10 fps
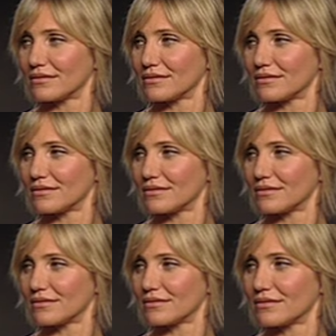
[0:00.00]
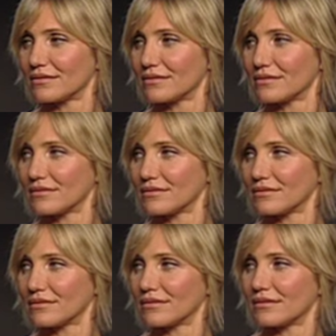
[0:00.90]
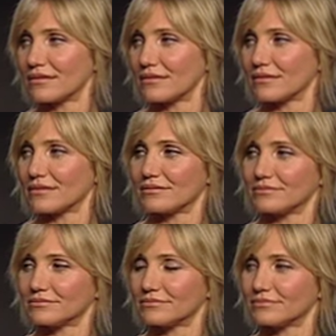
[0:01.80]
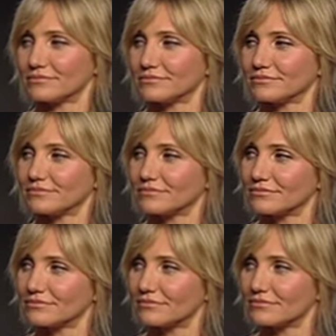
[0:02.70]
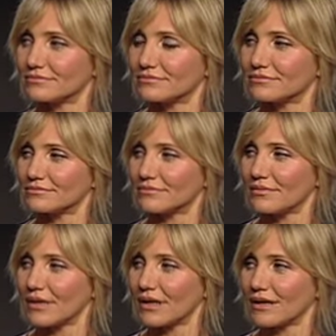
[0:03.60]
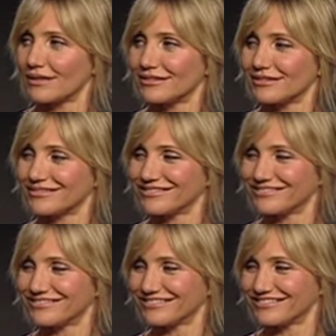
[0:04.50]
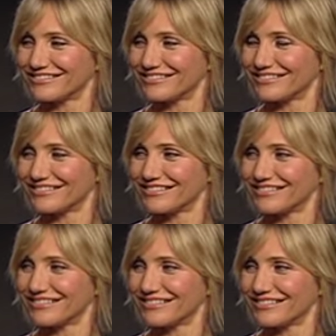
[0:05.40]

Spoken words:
[no speech]